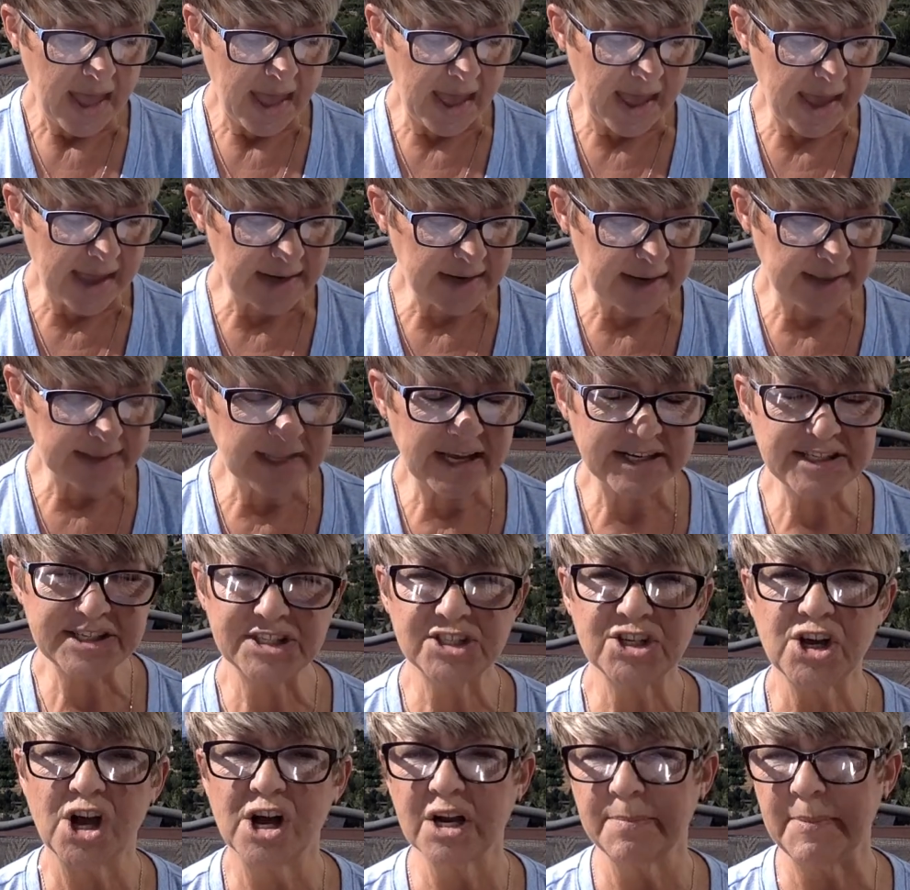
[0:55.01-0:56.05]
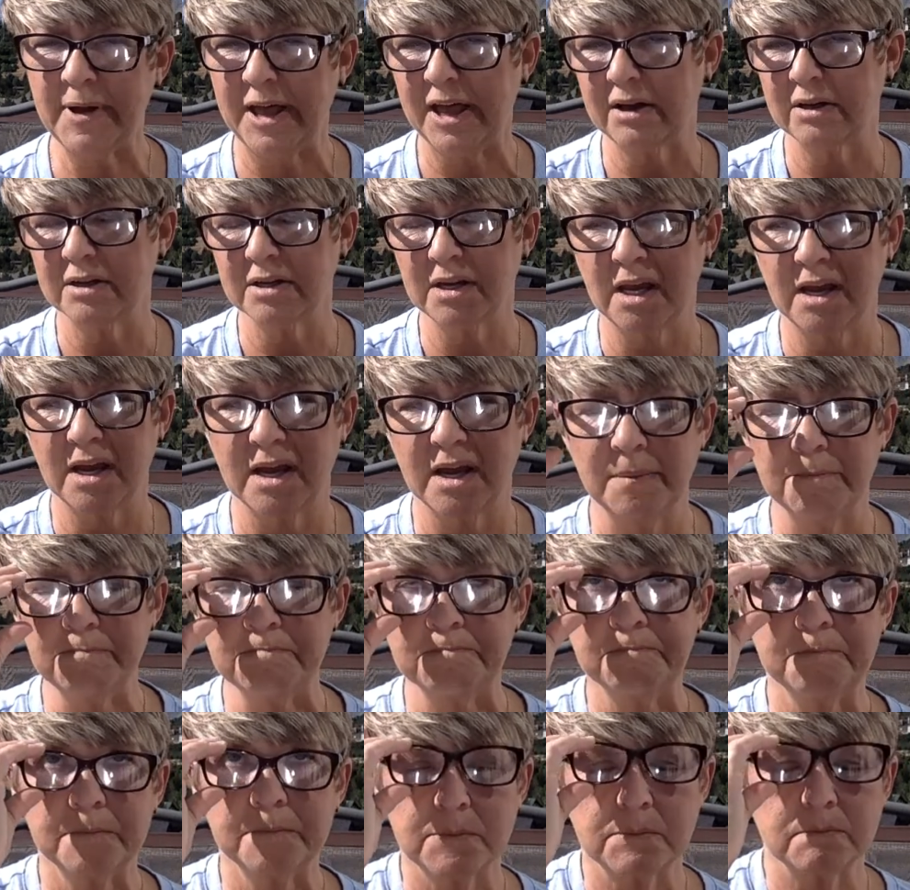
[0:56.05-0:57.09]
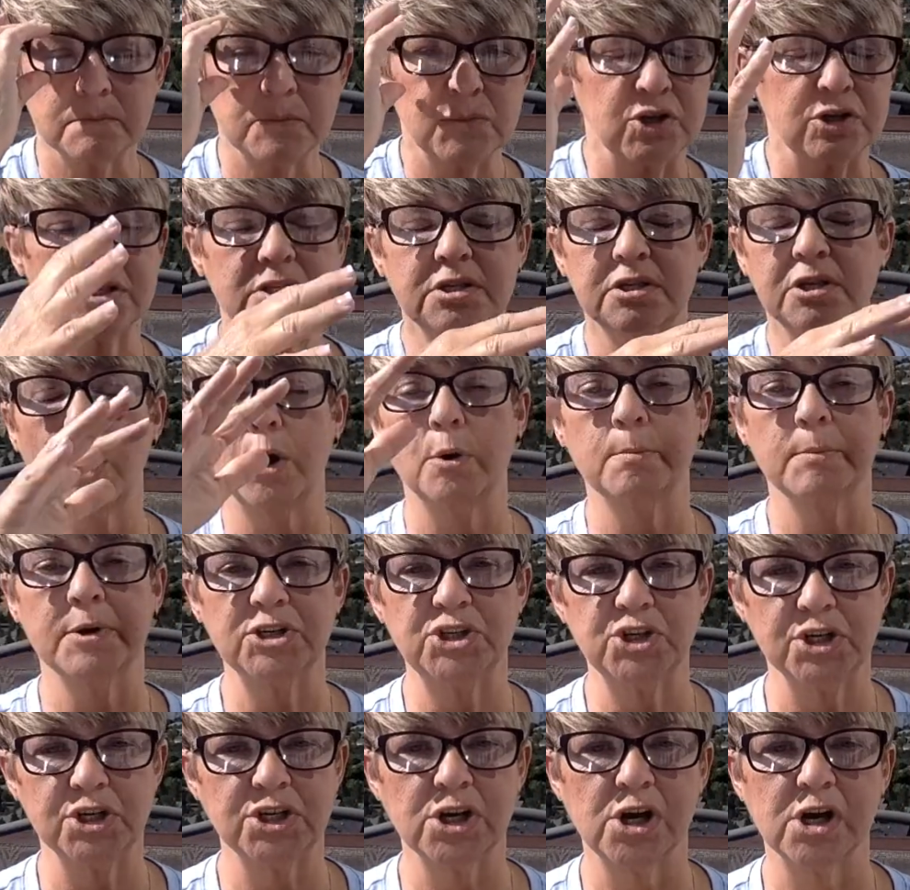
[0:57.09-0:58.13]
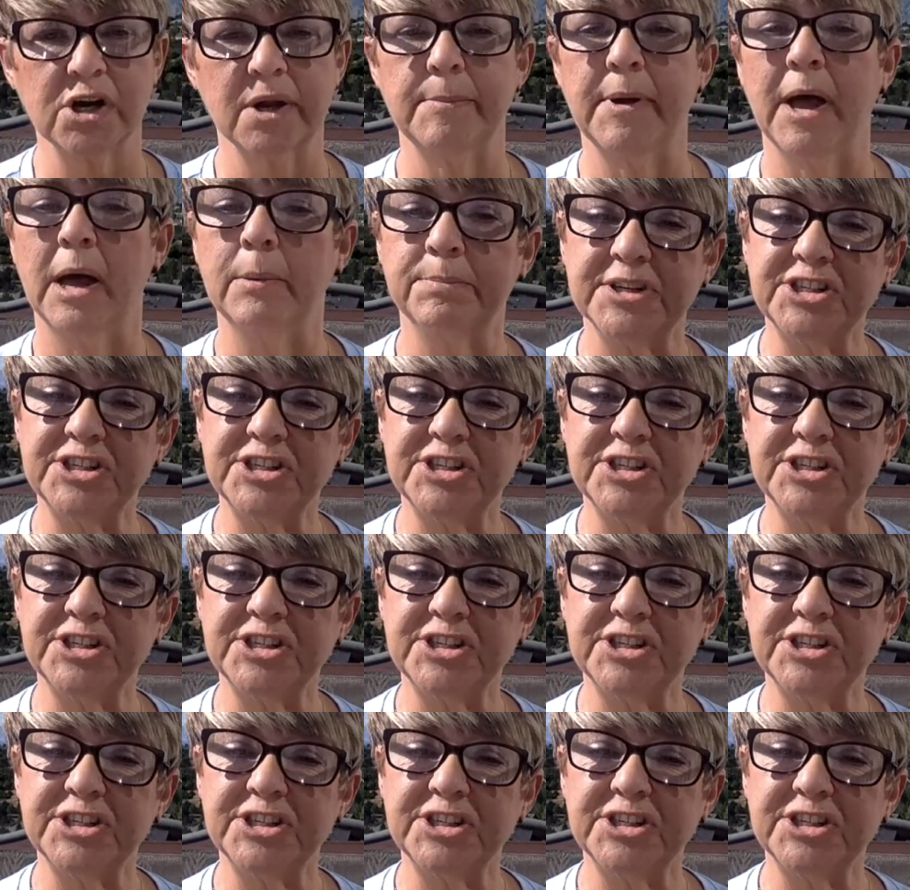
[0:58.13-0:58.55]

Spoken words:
And I'd like to talk about there's so much you could talk about,